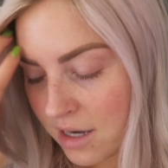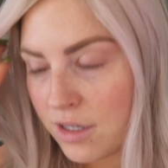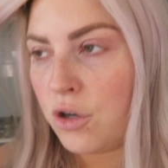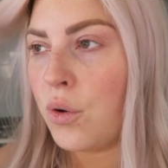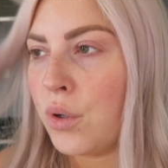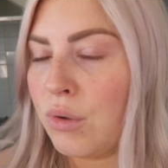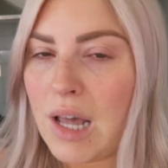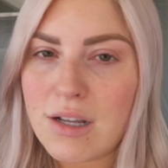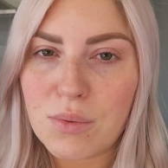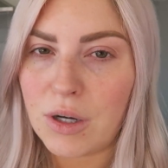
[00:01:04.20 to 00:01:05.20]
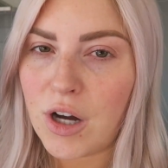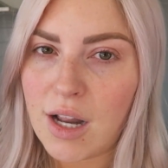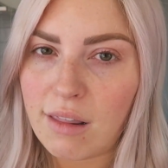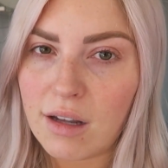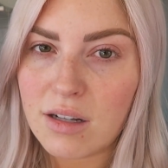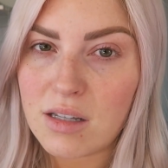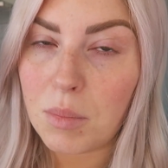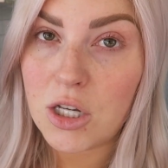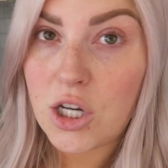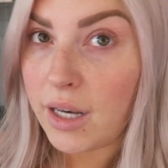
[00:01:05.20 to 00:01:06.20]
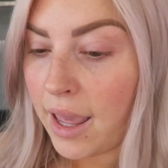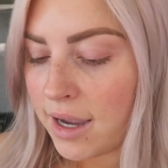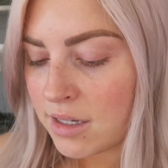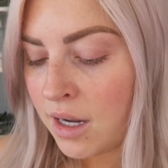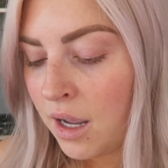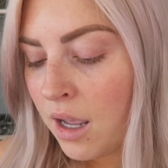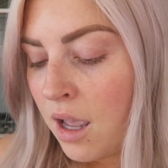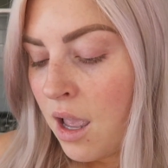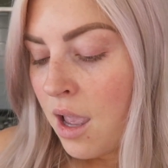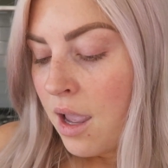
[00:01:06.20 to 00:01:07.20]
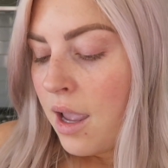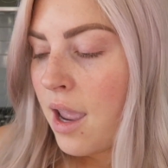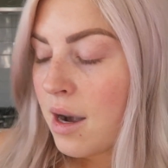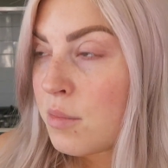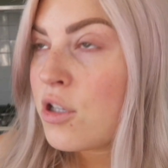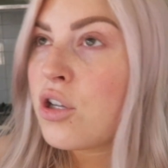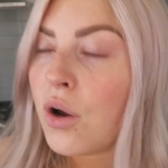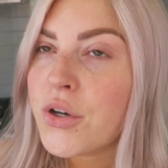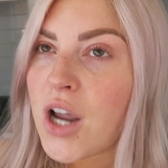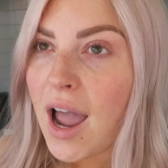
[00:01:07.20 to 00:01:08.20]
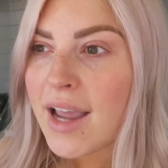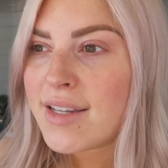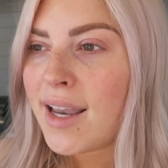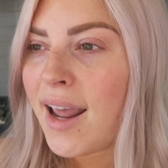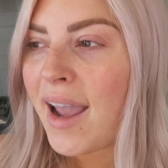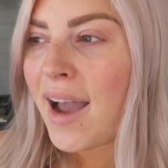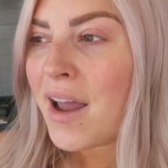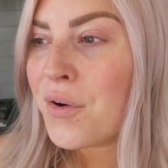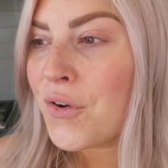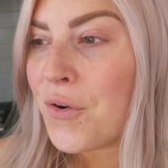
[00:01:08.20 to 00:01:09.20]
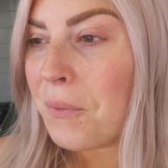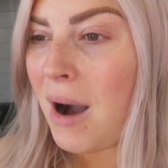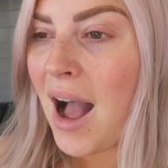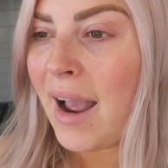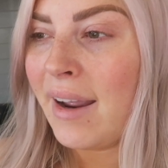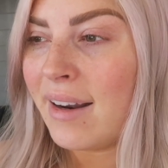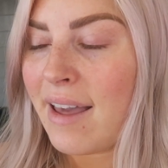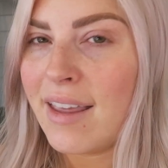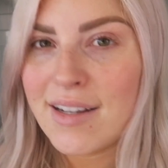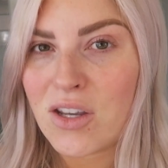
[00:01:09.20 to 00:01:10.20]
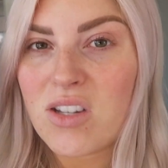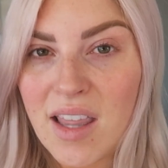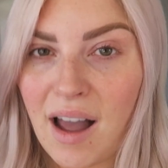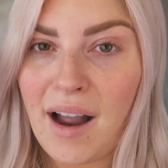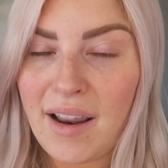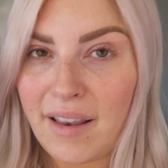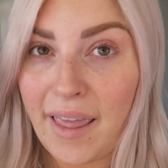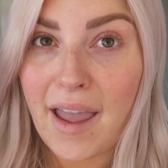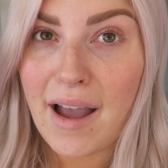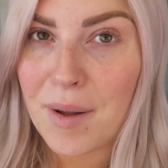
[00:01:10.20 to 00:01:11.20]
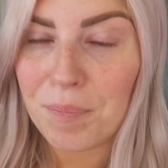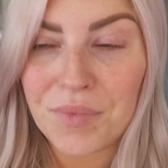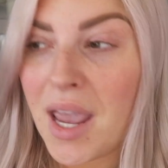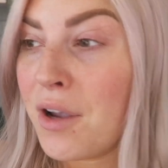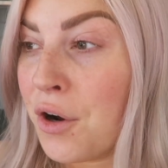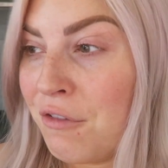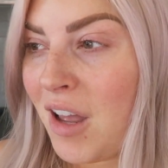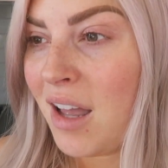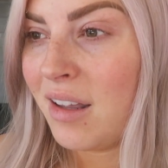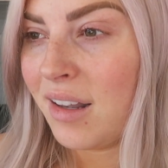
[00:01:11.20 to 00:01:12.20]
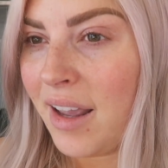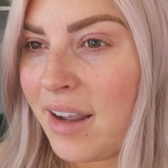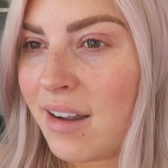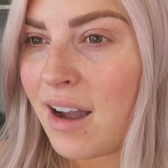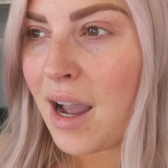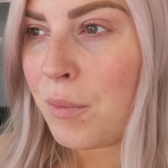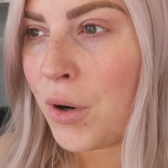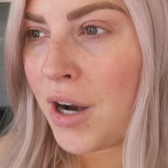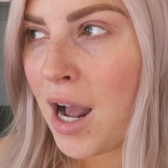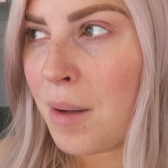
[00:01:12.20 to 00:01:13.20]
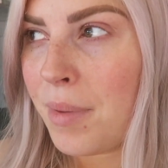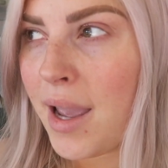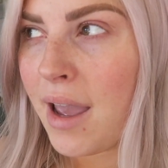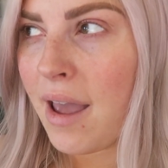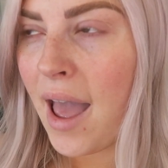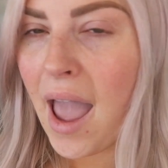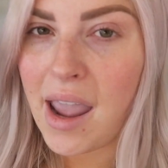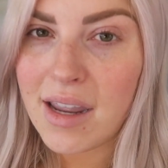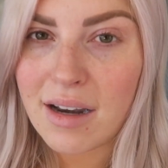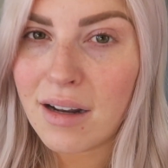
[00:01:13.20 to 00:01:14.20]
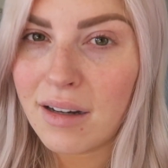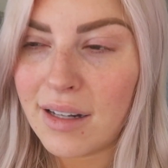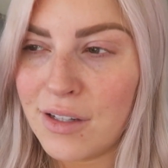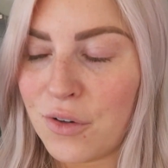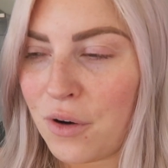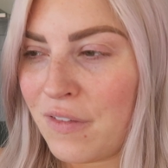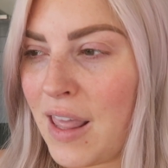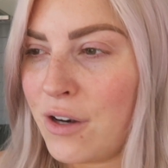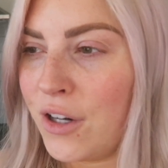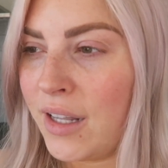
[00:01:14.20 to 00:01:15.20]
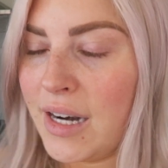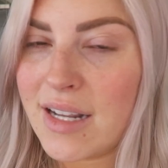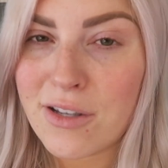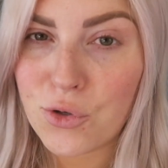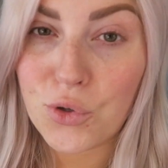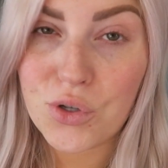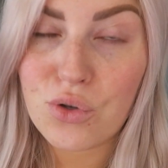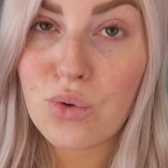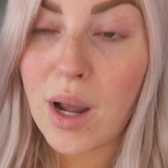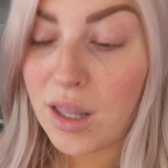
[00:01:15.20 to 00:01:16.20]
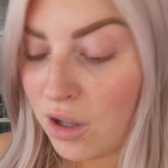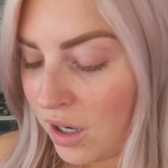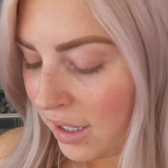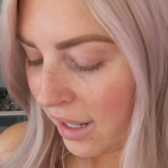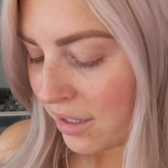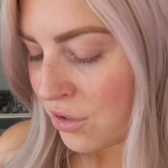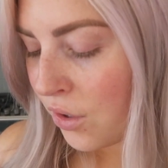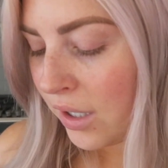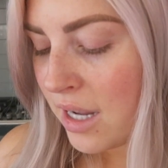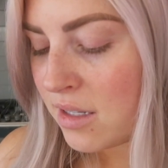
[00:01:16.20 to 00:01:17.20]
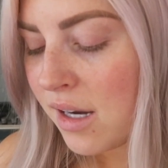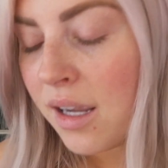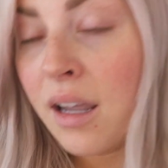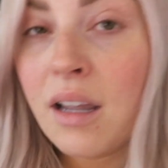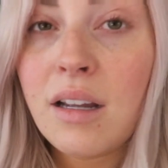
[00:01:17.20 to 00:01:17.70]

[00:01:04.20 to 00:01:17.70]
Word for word: and go at all last week or anything because I've been jet lagged. And I'm so tired today, I don't know why. I think it's because the, the um, hangover. Like, I woke up at 8, like not even that early, and I snoozed until 8.30, like so lazy.